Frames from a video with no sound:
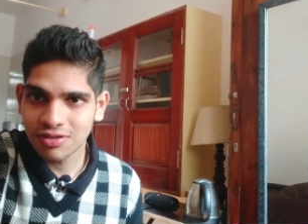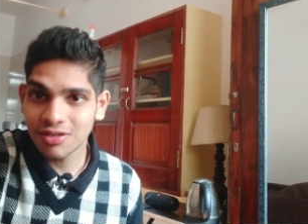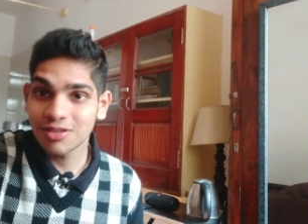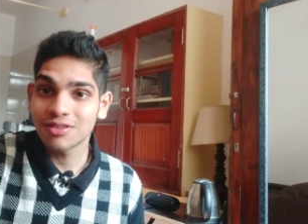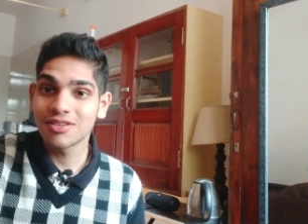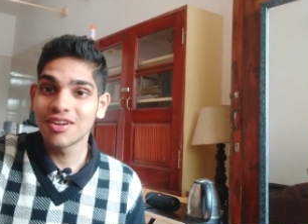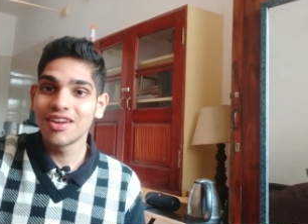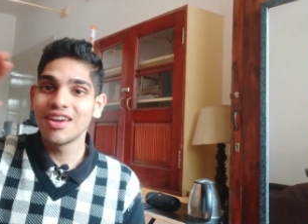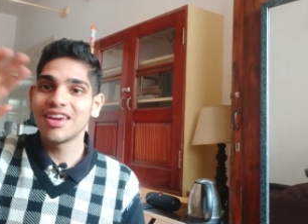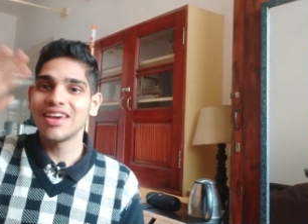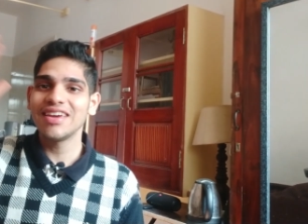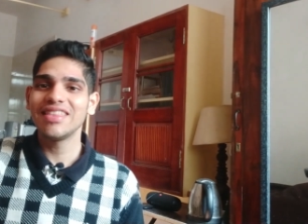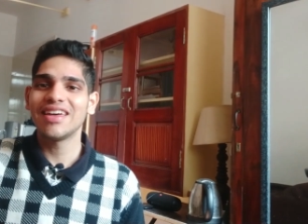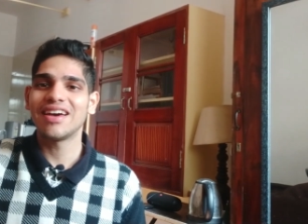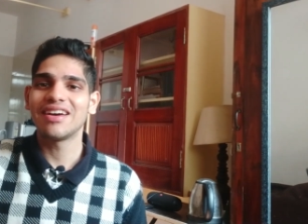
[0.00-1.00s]
Oh,
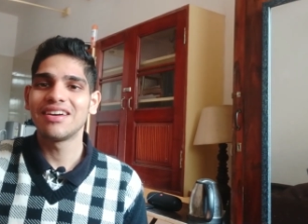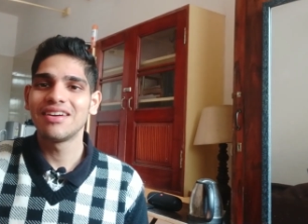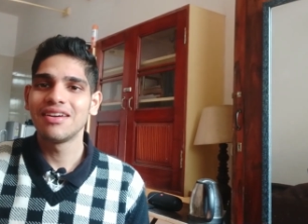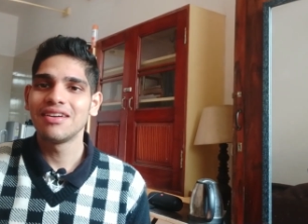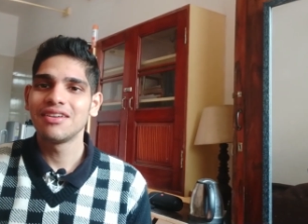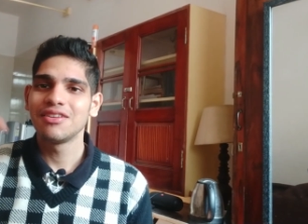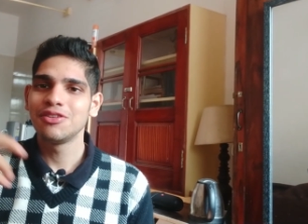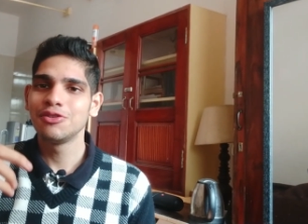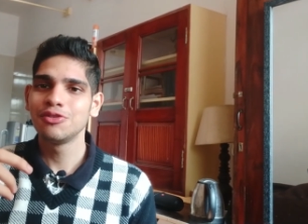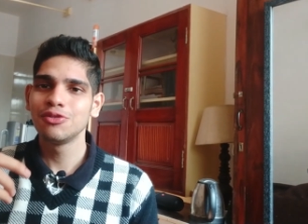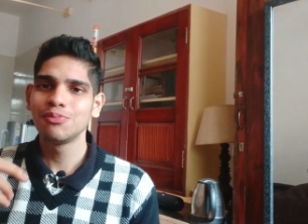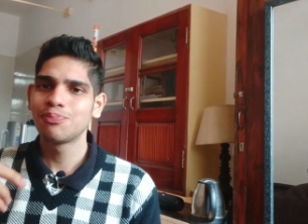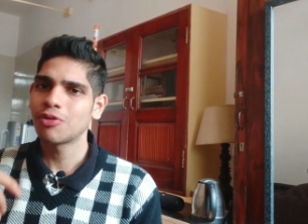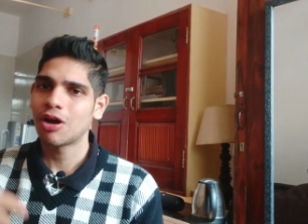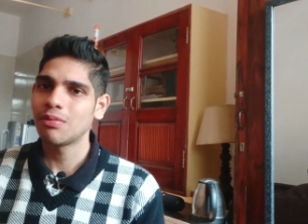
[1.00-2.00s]
hey there,
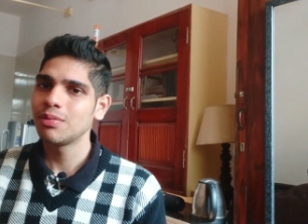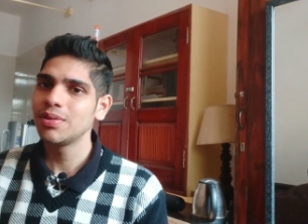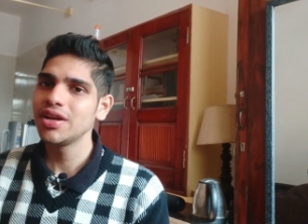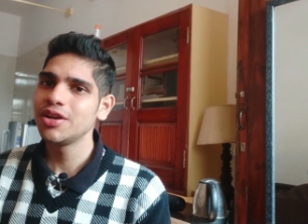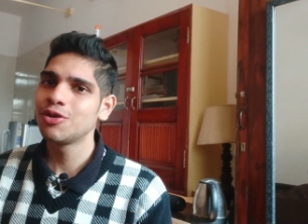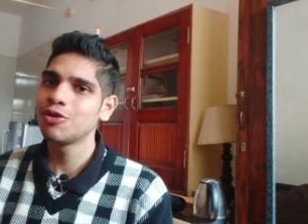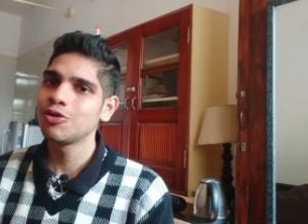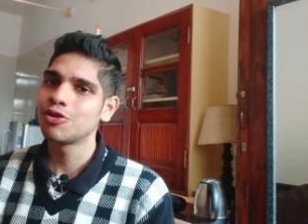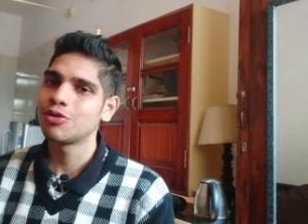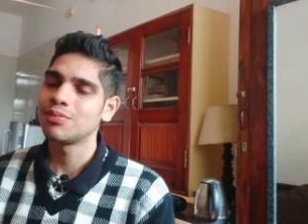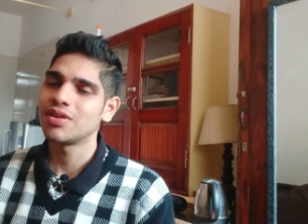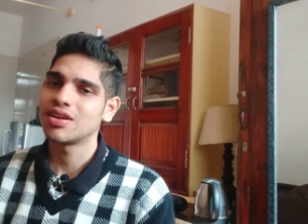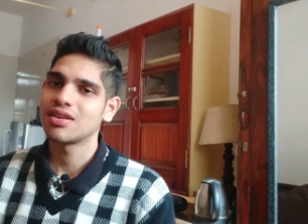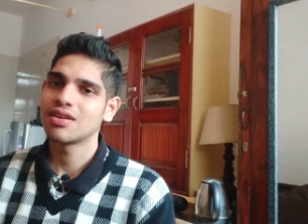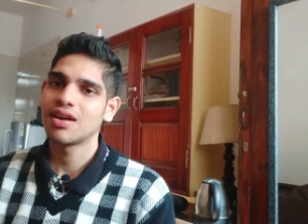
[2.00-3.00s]
you probably don't know
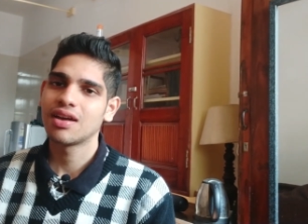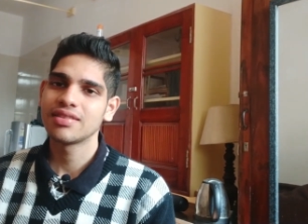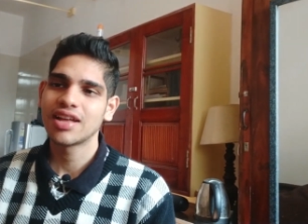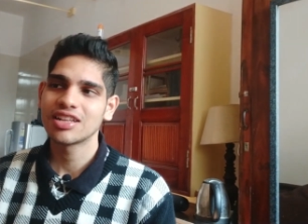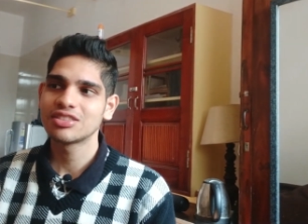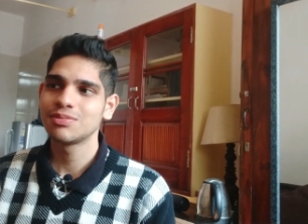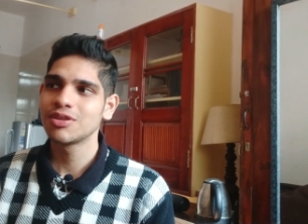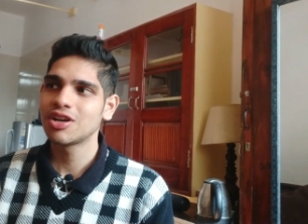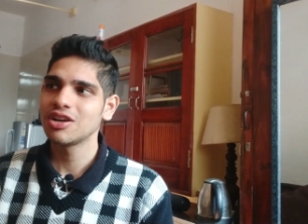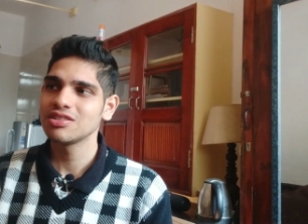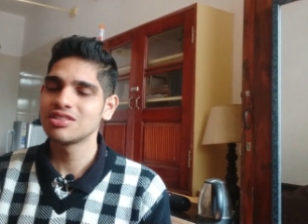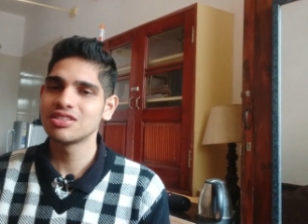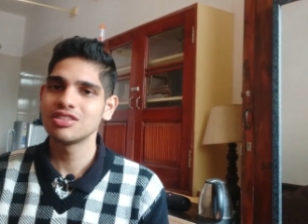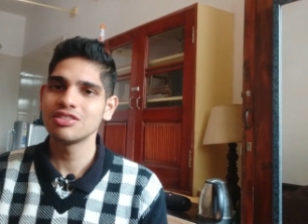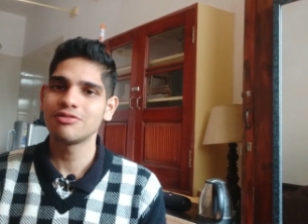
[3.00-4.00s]
me, and that's because
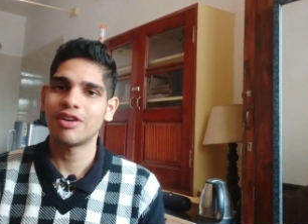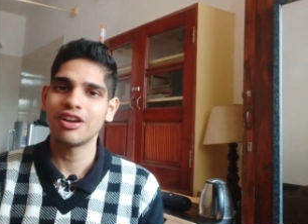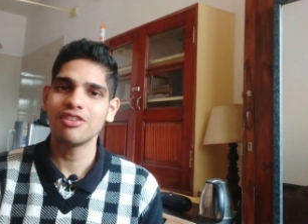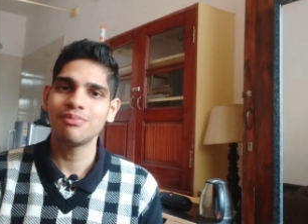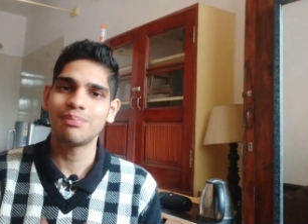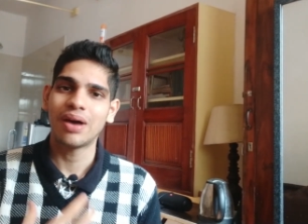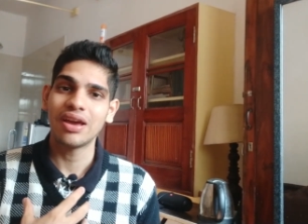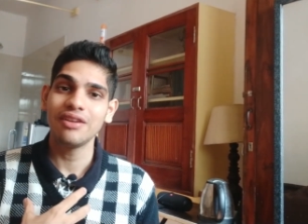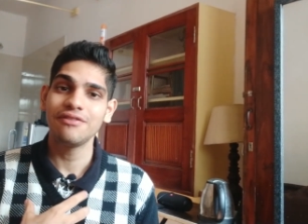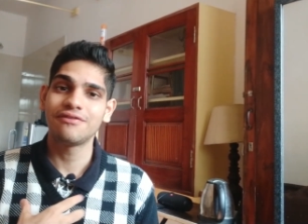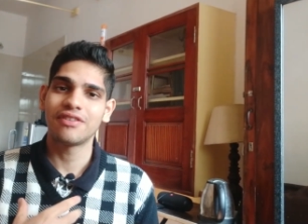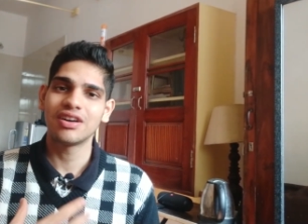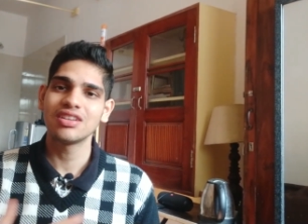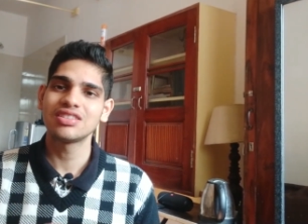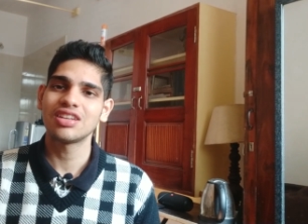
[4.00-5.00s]
this is one of my
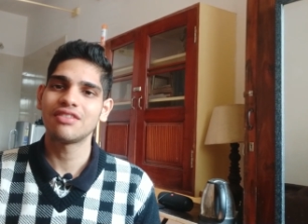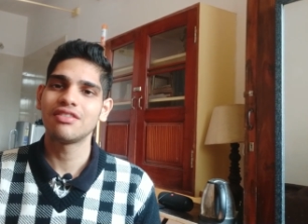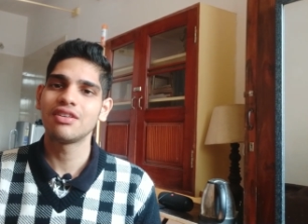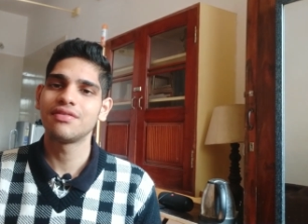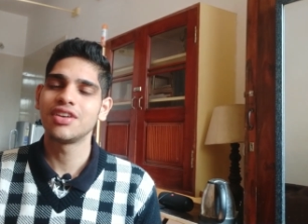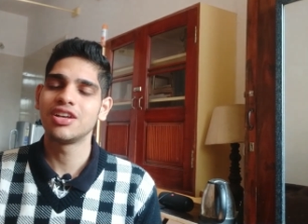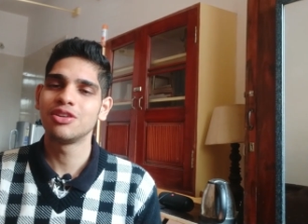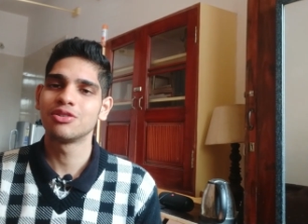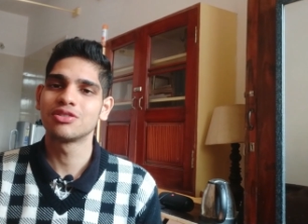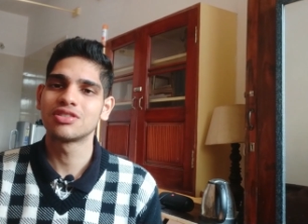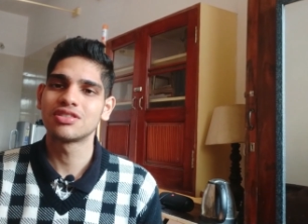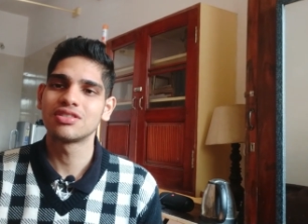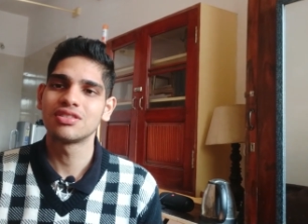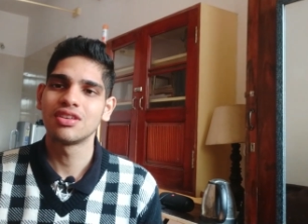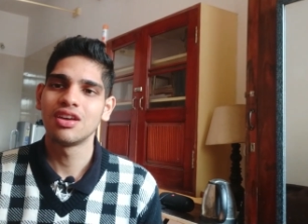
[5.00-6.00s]
first ever
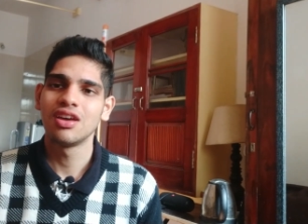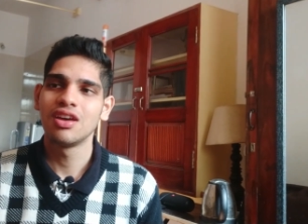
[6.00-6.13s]
videos.